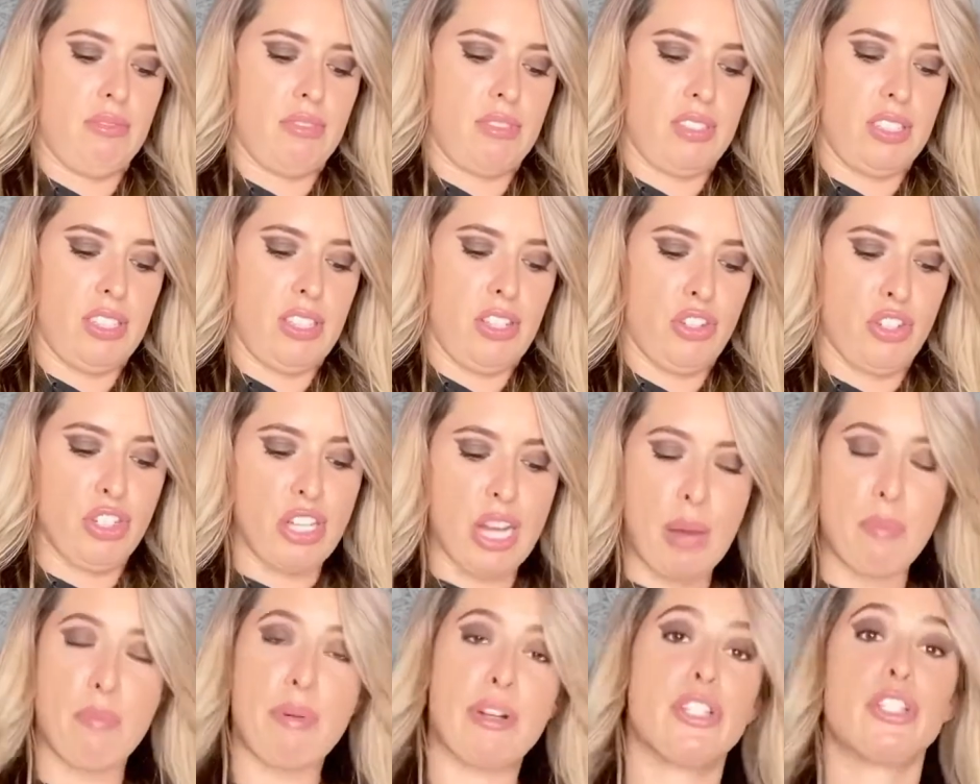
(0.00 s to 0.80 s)
there's
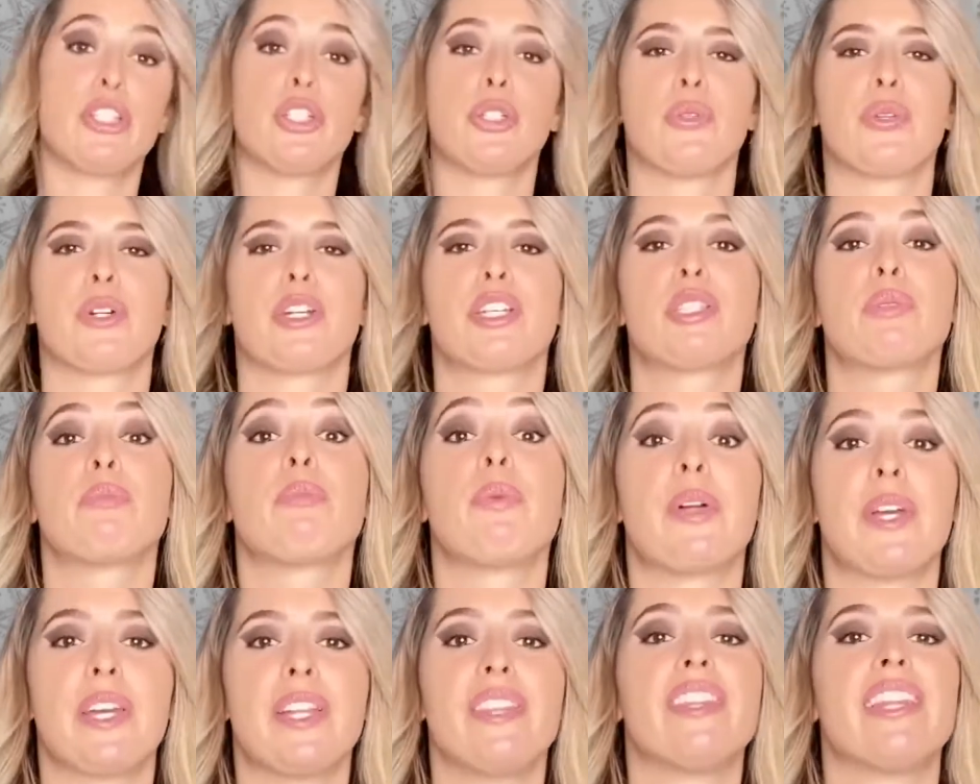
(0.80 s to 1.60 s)
not much to
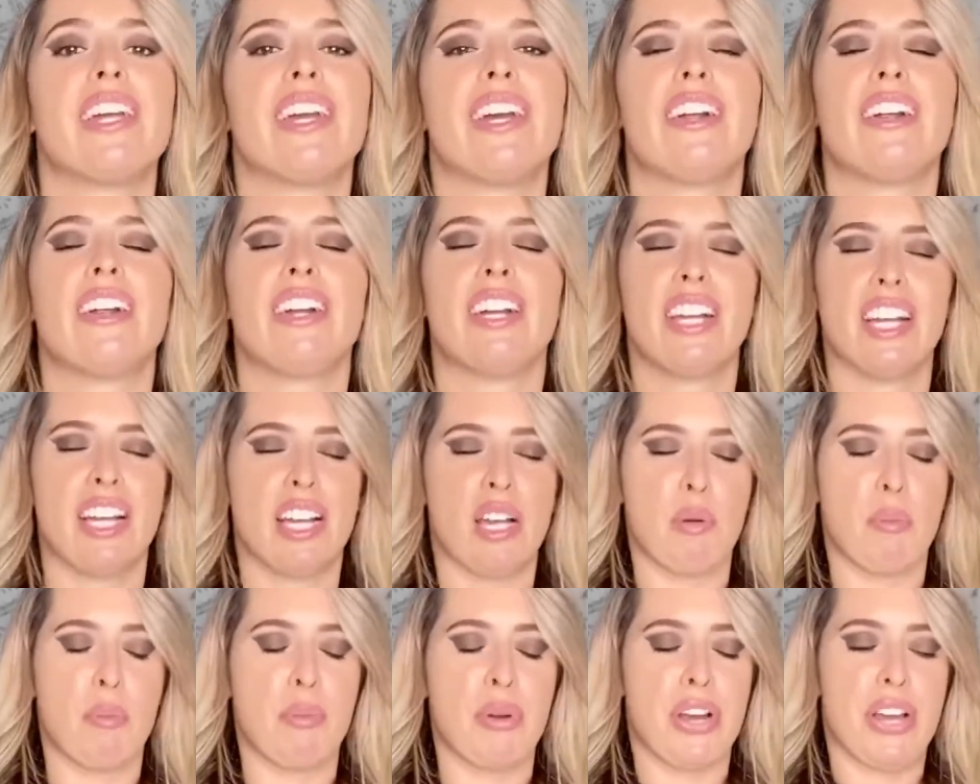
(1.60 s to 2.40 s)
explain there,
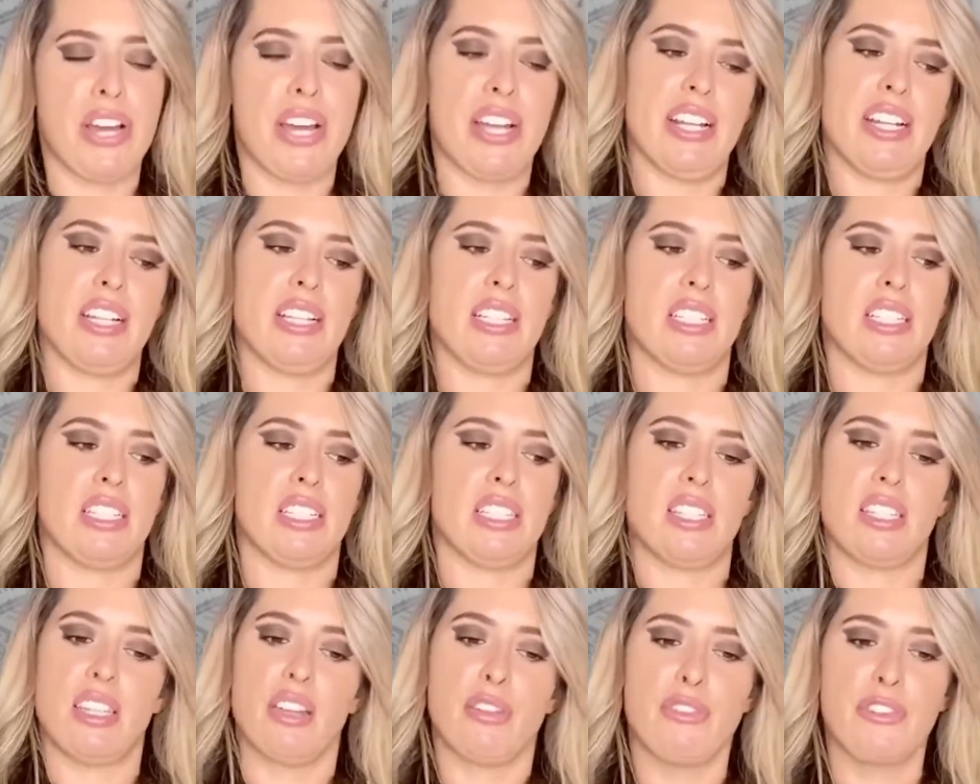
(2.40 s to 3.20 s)
but
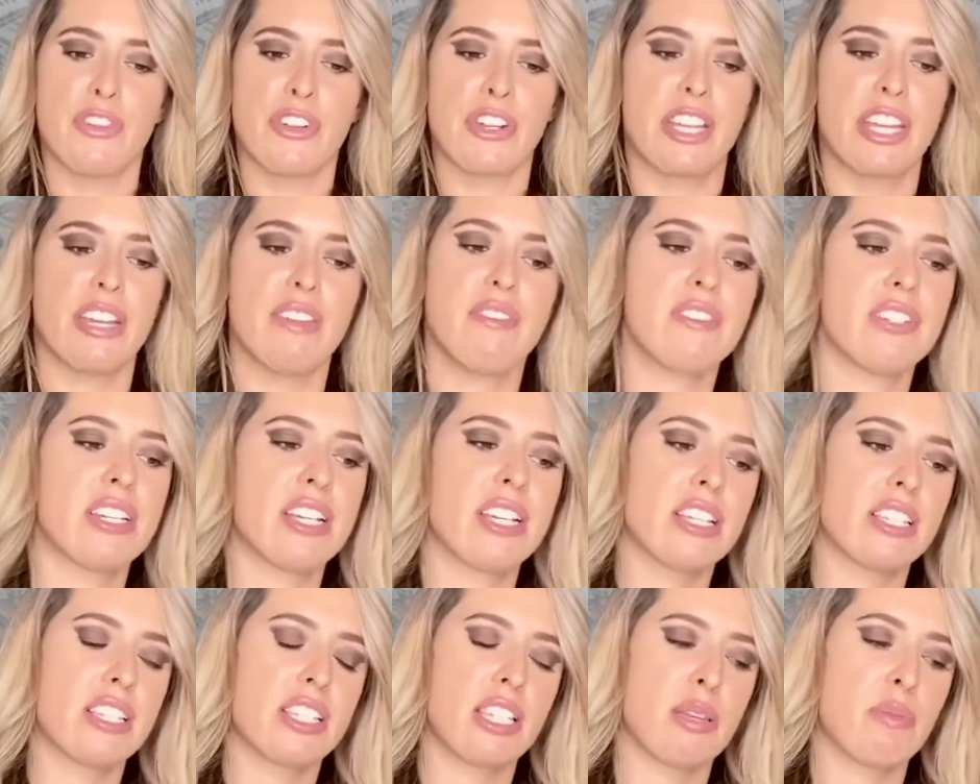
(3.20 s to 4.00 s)
the
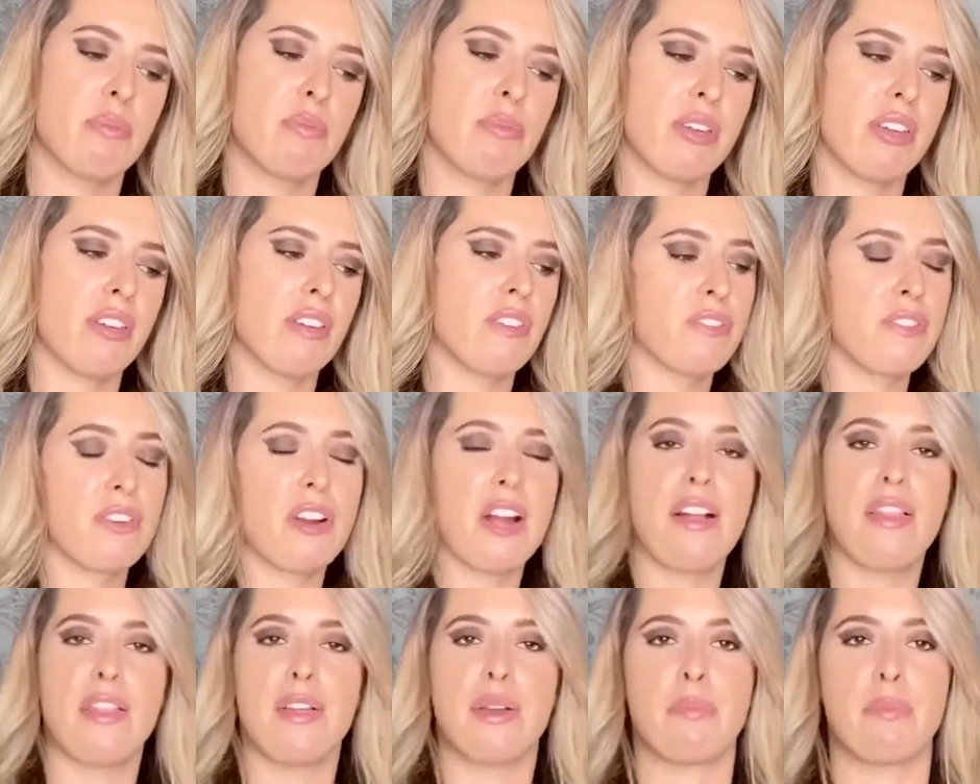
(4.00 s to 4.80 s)
forgiveness can be for
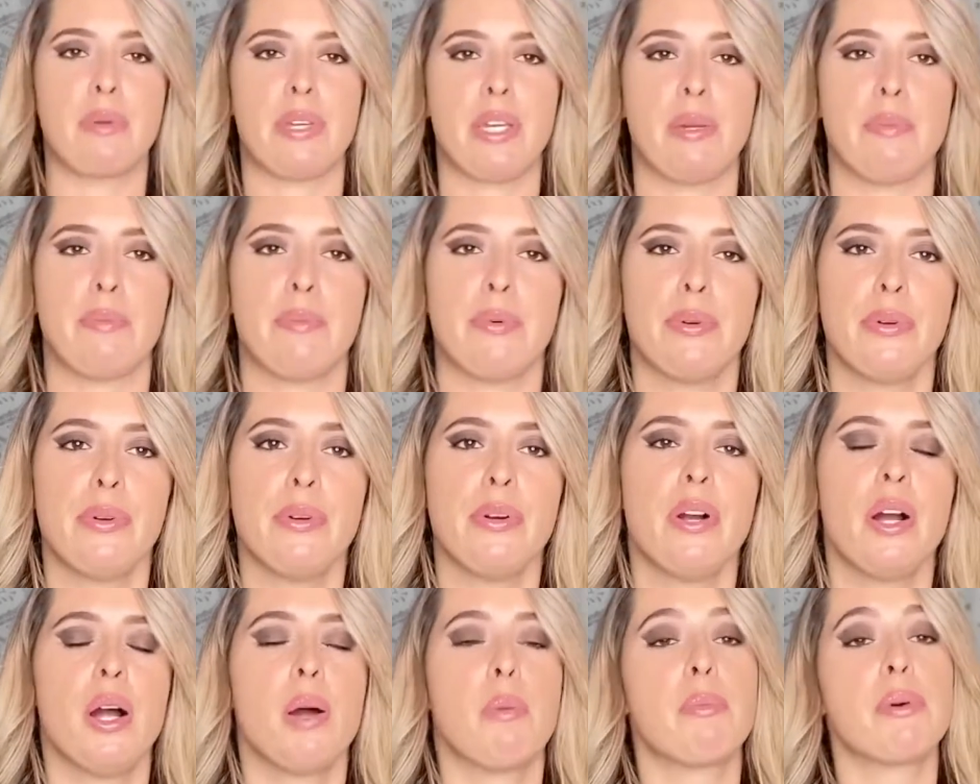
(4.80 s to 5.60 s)
other
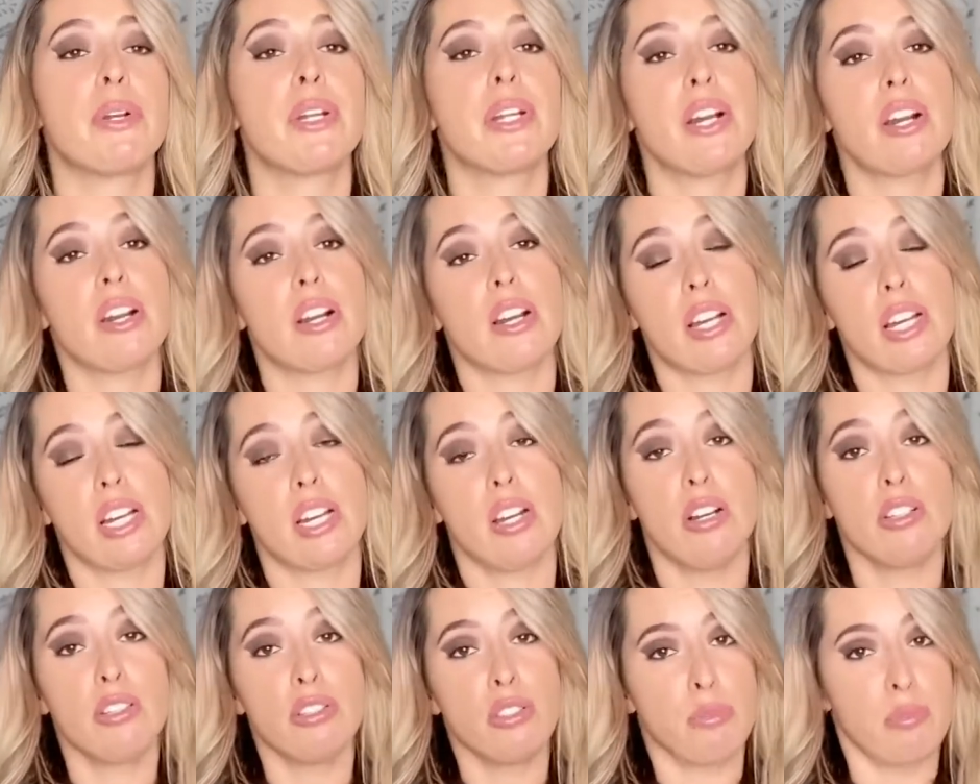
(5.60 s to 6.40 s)
people, but it can
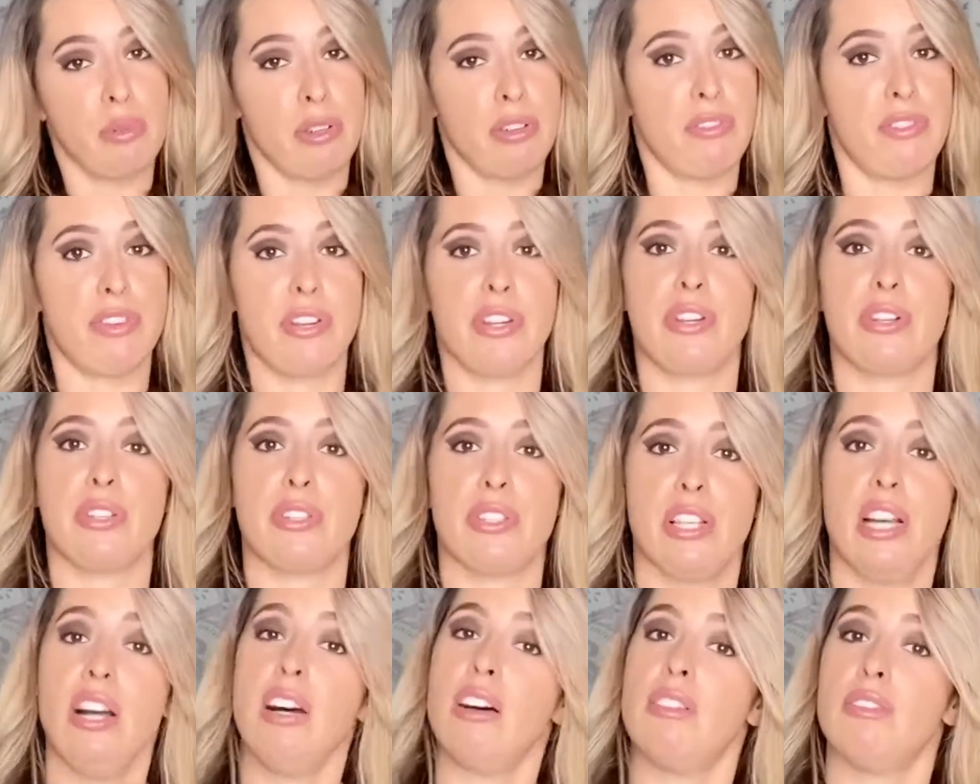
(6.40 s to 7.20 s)
also be for
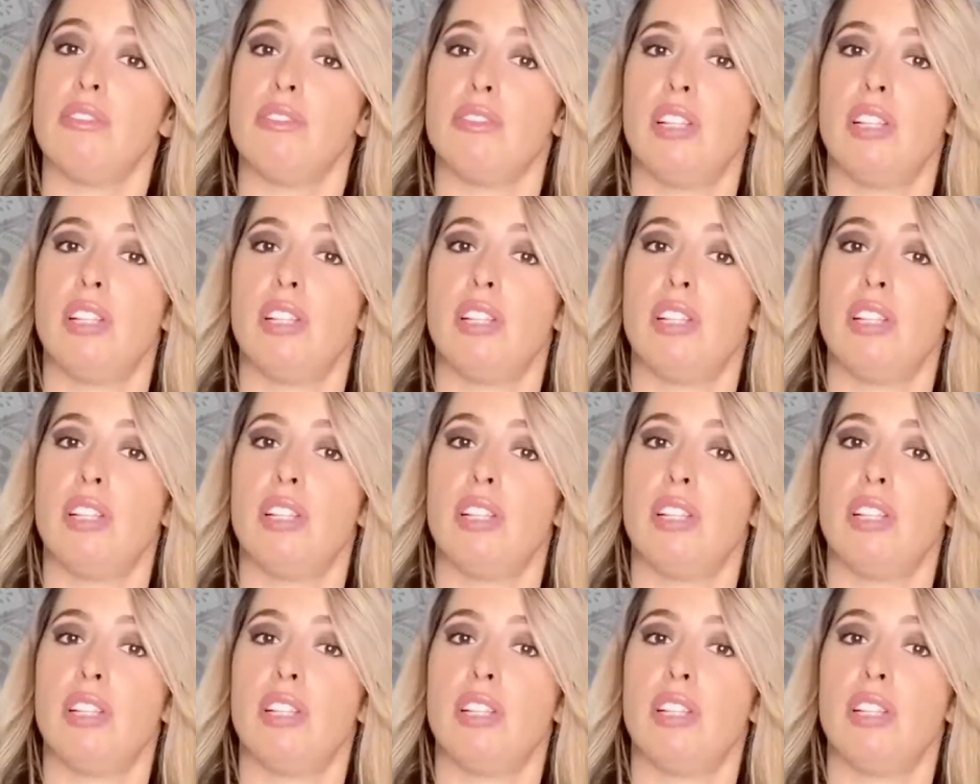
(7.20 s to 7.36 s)
yourself.